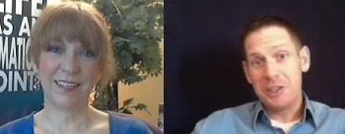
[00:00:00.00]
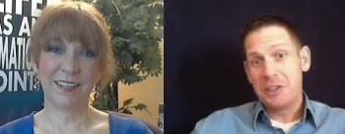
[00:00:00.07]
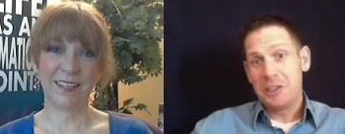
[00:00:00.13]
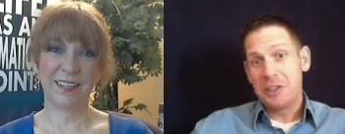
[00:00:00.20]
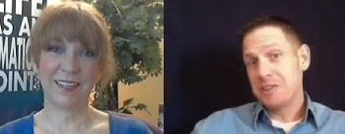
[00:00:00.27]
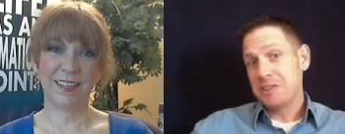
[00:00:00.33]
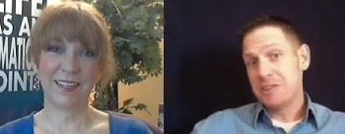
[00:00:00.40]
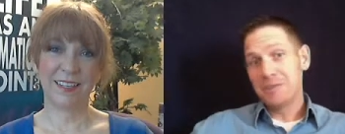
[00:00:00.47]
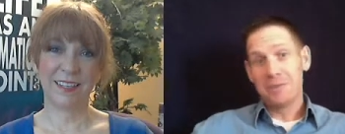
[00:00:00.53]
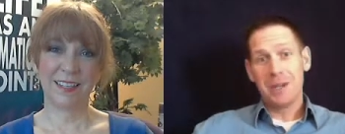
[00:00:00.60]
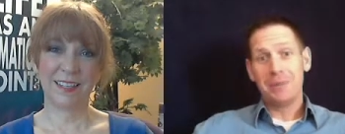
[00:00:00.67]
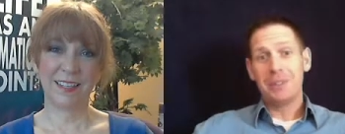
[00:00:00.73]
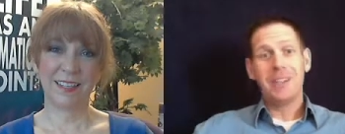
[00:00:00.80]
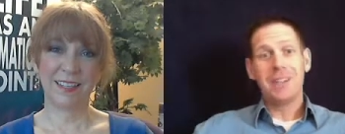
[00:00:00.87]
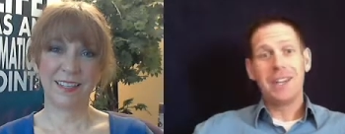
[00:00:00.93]
Speaker 1: can use it, maybe
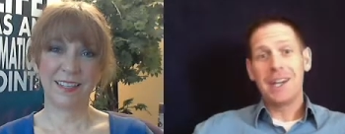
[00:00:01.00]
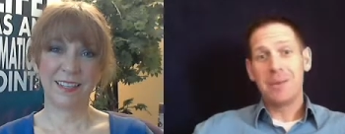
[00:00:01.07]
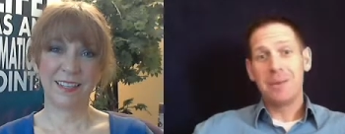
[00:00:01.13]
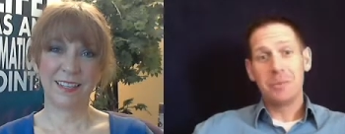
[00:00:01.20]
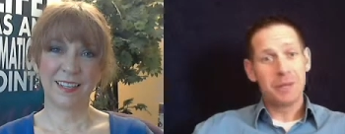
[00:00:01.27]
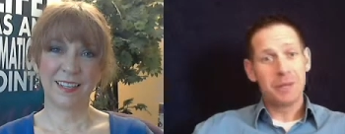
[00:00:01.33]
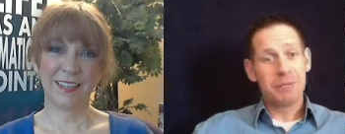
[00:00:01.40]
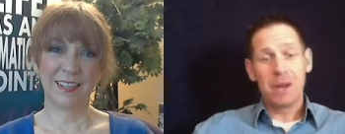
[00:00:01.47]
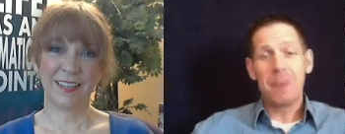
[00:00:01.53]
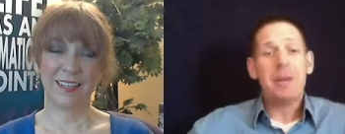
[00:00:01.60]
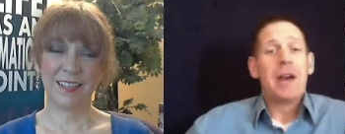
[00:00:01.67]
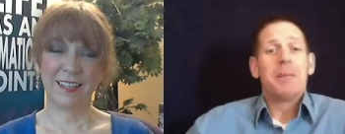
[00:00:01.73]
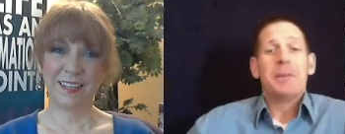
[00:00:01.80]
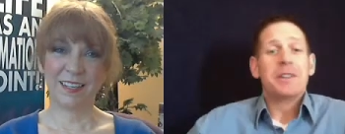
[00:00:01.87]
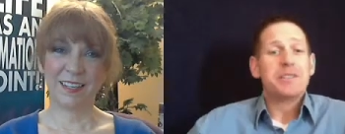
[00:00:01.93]
you can't, but I'm
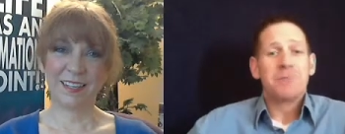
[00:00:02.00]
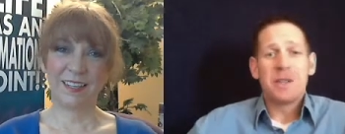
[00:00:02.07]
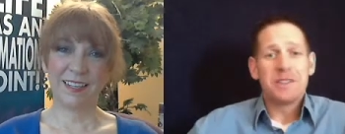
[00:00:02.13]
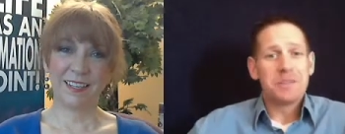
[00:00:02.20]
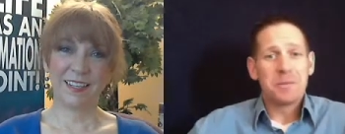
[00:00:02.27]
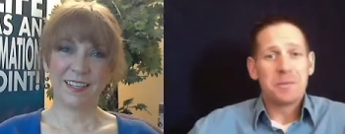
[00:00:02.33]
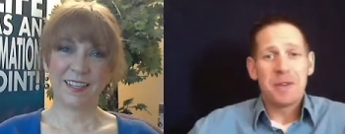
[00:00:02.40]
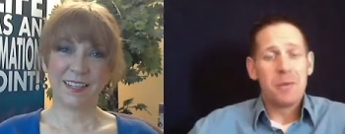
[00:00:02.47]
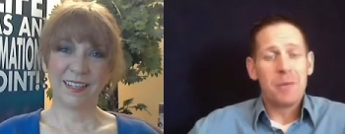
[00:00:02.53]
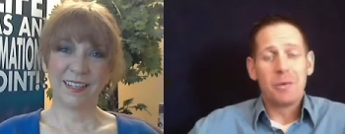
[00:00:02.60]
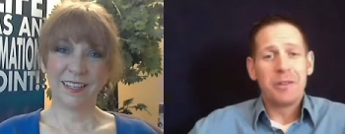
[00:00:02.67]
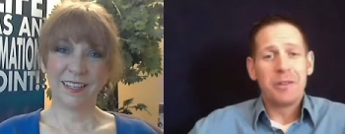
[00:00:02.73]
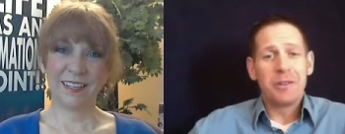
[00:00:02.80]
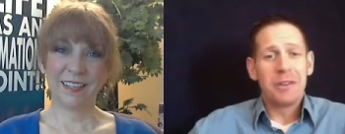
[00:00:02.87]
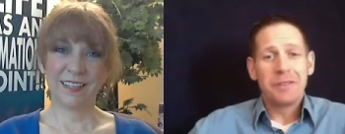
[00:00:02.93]
happy to spend some time
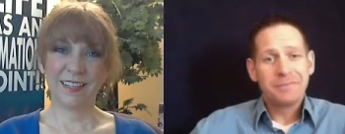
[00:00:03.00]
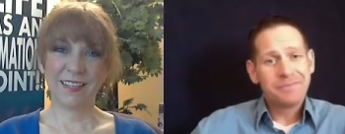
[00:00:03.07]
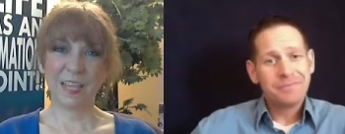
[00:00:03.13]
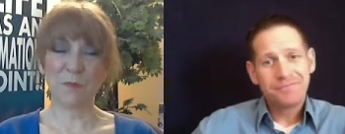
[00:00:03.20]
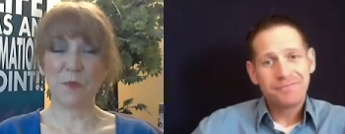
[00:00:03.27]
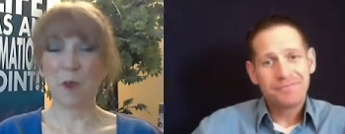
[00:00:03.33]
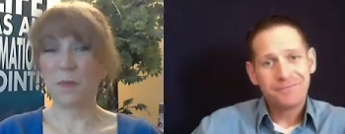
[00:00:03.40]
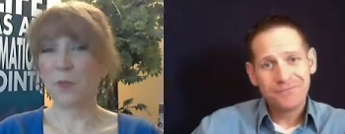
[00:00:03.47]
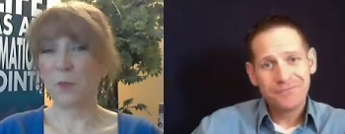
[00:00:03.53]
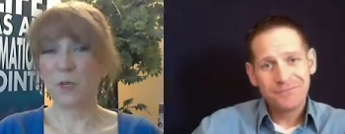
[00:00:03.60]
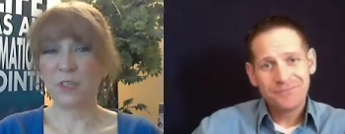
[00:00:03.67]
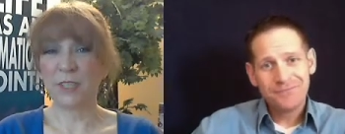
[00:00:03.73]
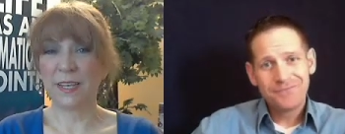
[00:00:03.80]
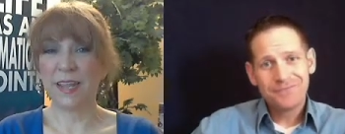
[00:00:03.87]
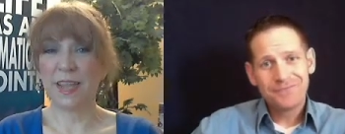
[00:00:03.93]
with you.
Speaker 2: They probably
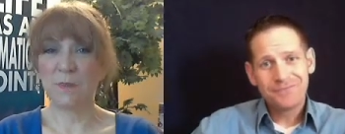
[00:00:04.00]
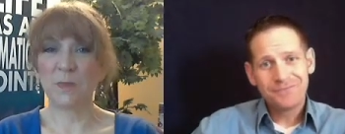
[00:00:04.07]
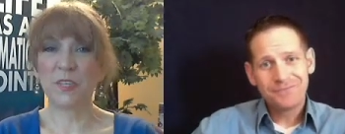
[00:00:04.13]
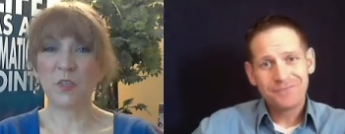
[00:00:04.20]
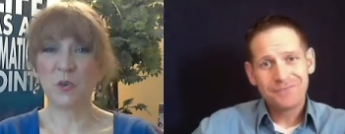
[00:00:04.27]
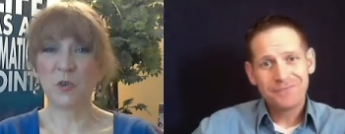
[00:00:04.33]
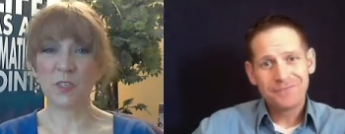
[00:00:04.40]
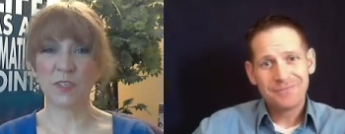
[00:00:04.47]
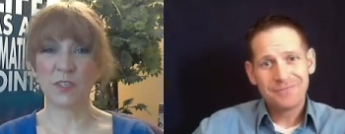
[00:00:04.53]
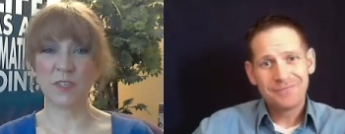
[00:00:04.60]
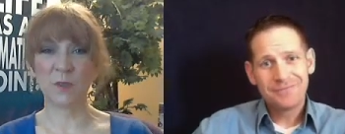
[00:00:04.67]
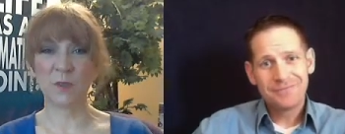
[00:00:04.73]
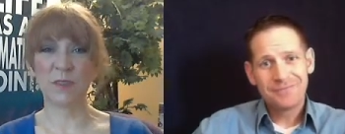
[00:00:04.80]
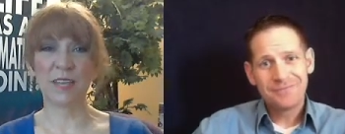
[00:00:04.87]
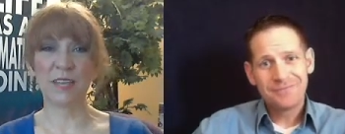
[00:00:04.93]
wish they'd had mentors to
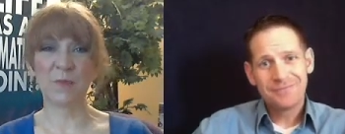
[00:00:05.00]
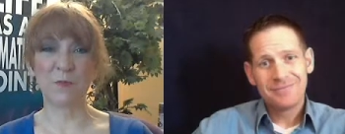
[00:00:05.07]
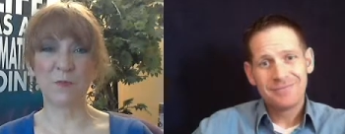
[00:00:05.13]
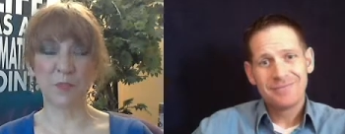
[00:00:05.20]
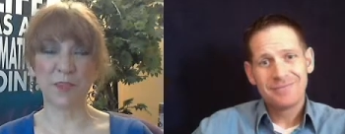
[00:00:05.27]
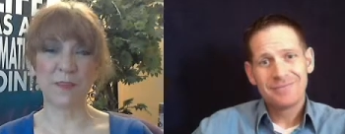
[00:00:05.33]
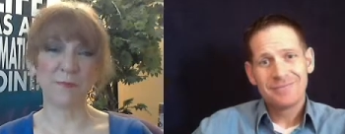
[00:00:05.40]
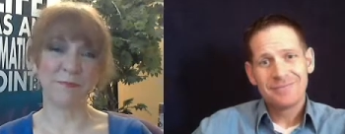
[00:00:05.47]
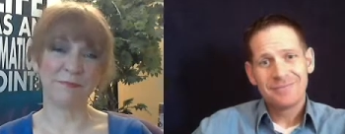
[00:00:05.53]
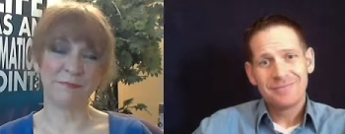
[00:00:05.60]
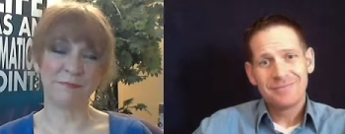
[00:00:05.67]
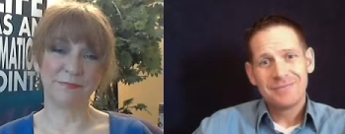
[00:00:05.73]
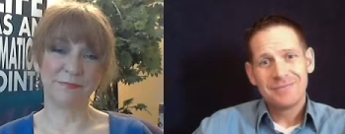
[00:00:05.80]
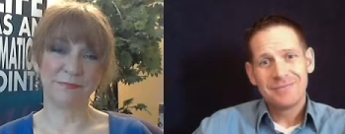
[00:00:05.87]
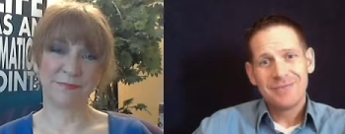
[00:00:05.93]
do the same for them.
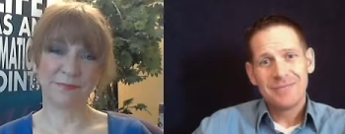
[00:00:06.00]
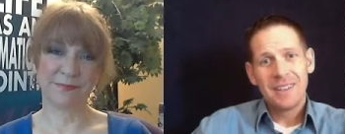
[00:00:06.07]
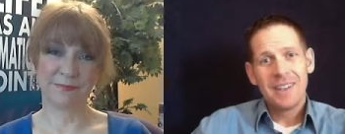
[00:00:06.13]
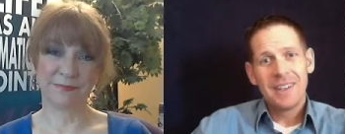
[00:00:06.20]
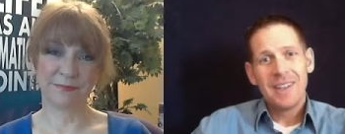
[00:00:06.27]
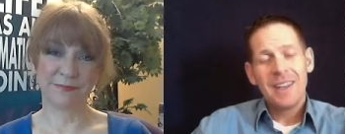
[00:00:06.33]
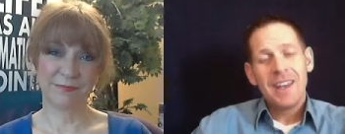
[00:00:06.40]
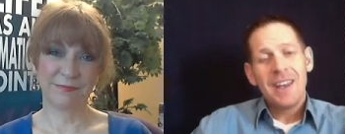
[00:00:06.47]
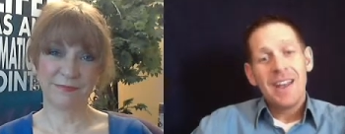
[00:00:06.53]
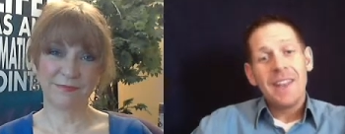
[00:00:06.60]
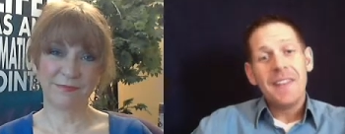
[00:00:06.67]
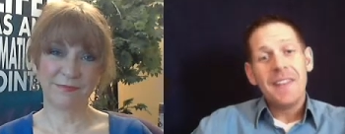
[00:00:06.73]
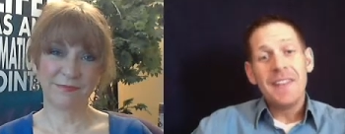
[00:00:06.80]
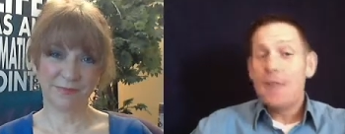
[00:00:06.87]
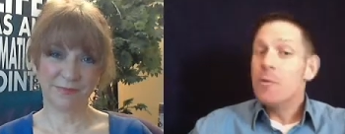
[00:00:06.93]

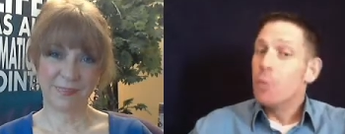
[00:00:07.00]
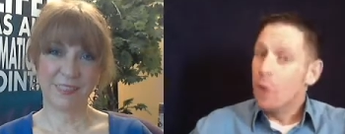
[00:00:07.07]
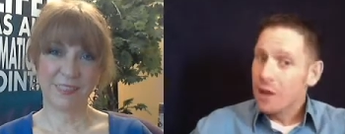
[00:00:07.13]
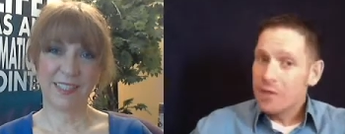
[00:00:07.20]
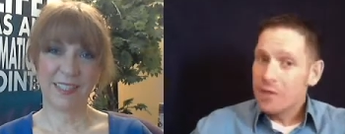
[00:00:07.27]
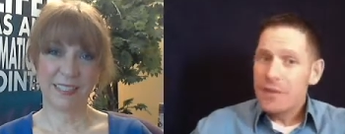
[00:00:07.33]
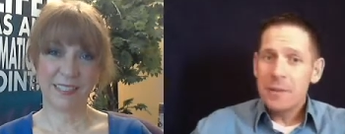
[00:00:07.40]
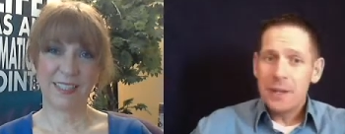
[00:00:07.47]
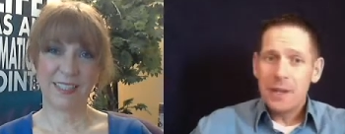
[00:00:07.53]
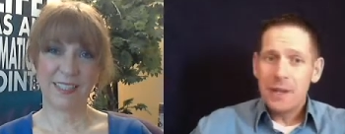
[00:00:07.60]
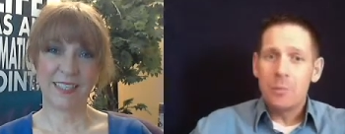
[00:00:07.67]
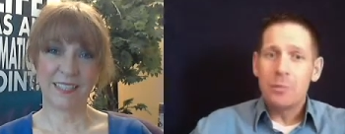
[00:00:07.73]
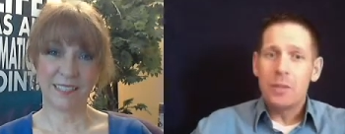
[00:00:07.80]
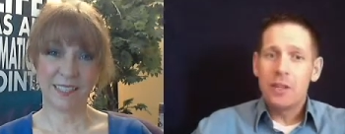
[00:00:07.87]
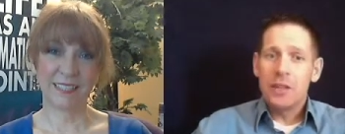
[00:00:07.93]
Speaker 1: One of them did.
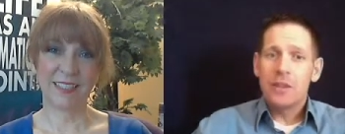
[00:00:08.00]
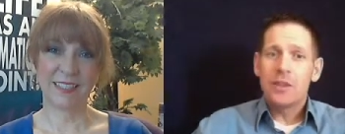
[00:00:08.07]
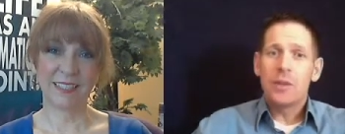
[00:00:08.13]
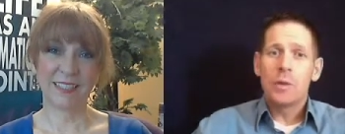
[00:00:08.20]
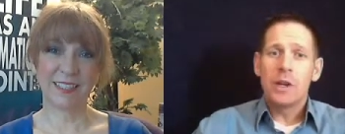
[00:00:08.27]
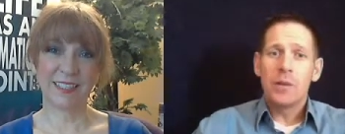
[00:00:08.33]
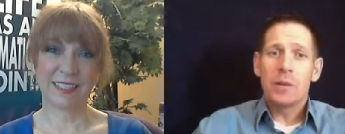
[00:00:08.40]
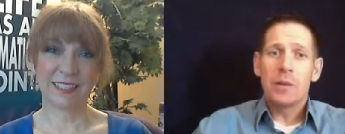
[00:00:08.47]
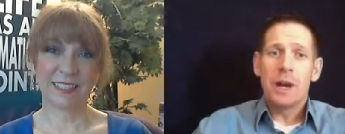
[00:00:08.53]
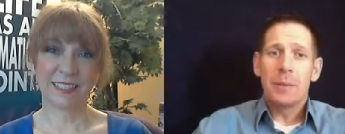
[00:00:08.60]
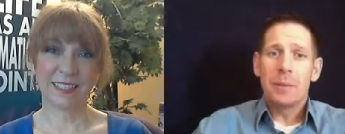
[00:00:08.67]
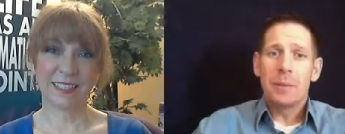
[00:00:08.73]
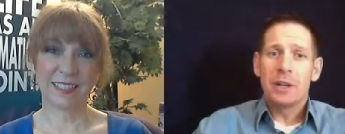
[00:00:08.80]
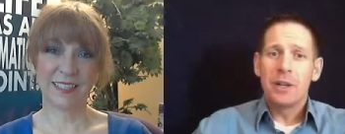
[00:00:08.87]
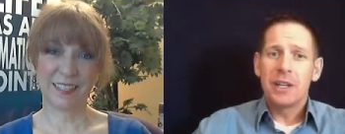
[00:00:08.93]
Millionaire 20 Rob
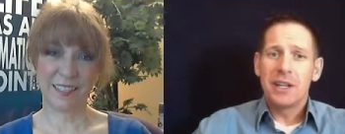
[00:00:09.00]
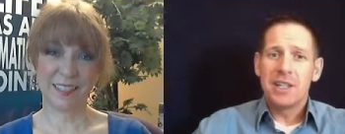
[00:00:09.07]
Emmerich, he